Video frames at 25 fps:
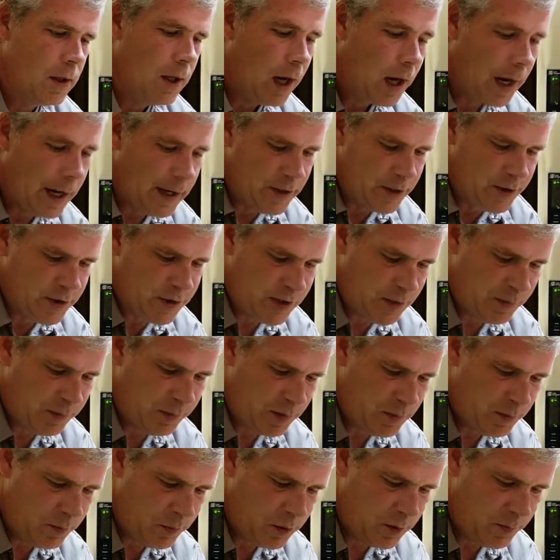I just
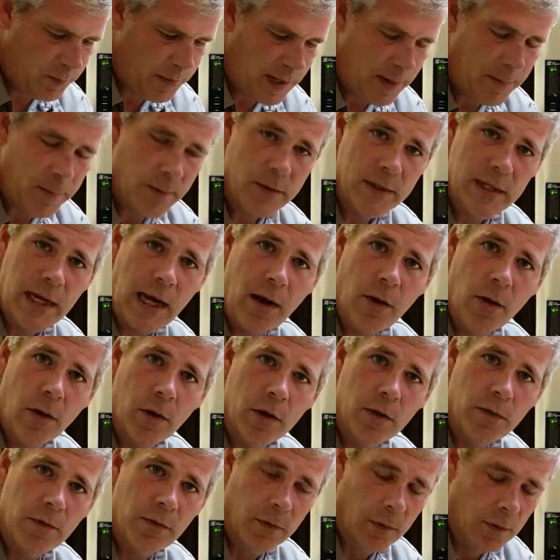simply put a paper towel on
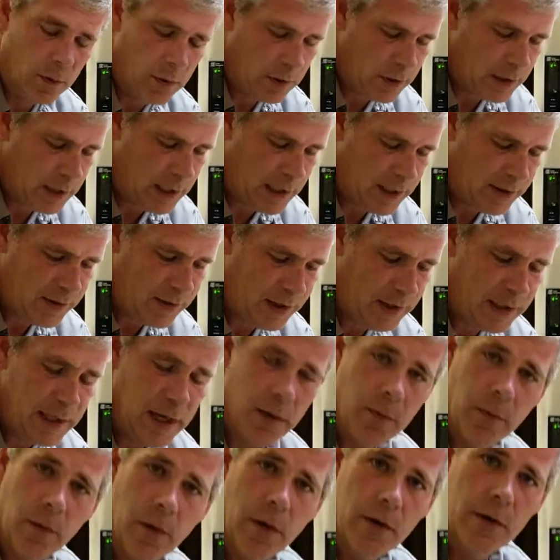the floor, and anything
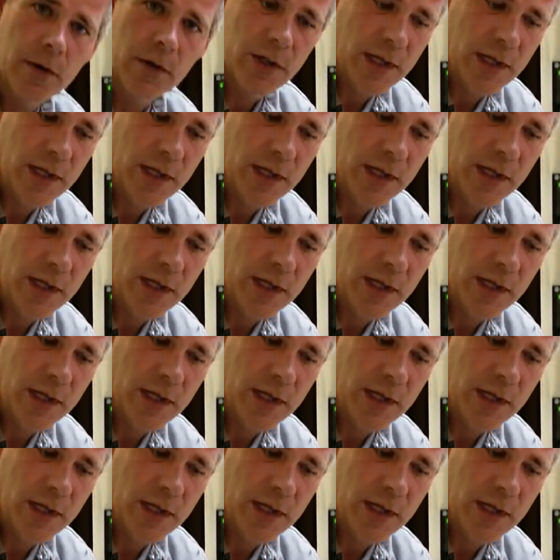that runs